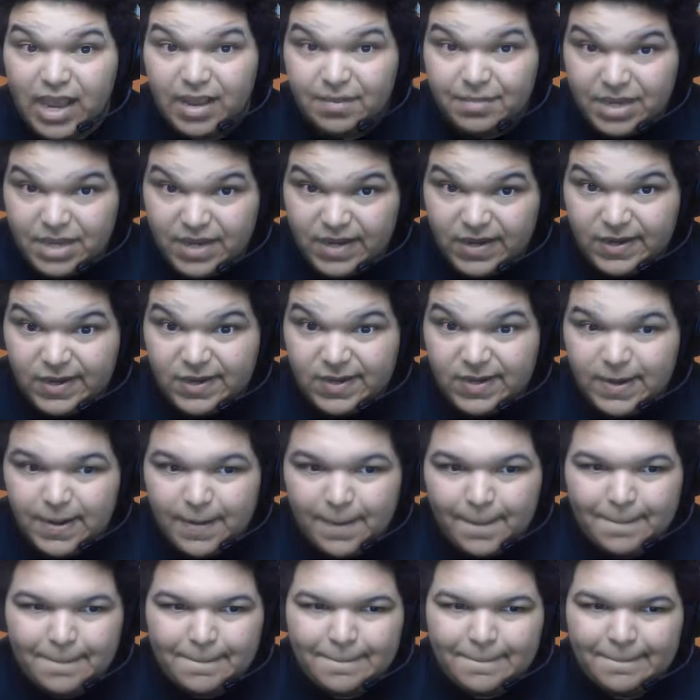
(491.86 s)
I mean...
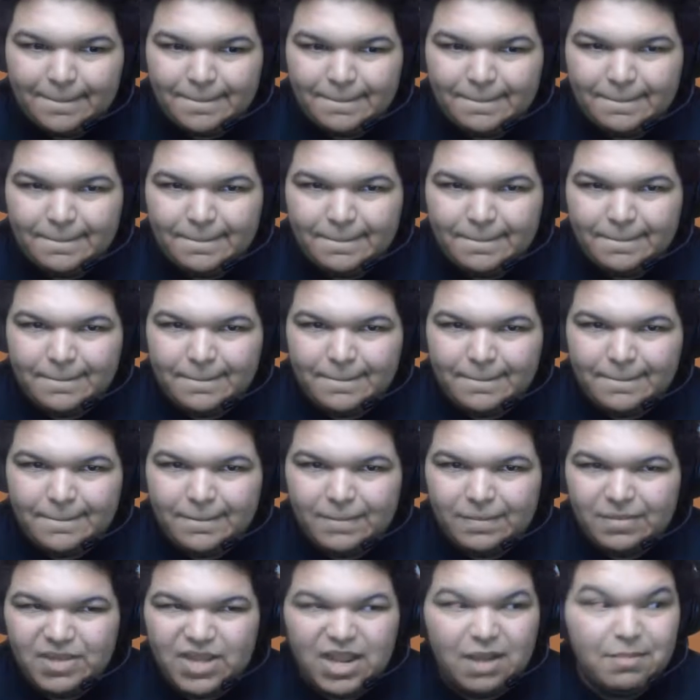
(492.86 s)

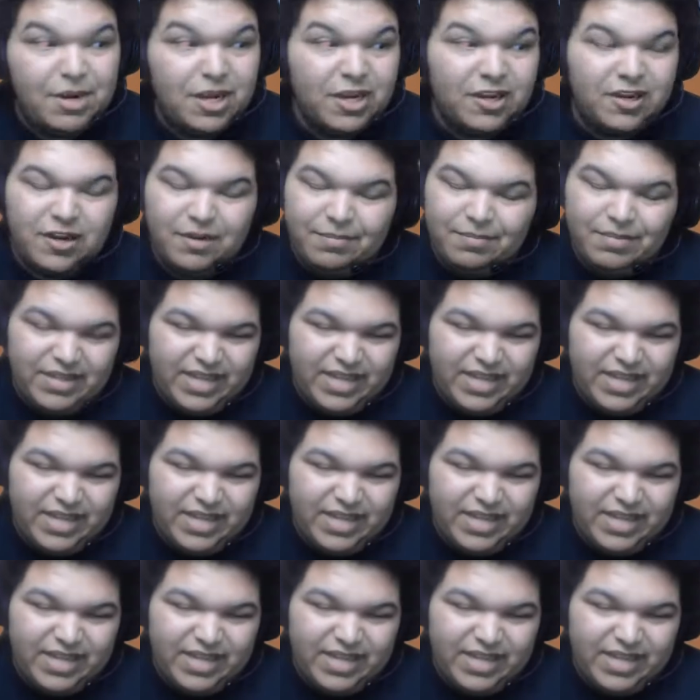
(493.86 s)
I'm not gonna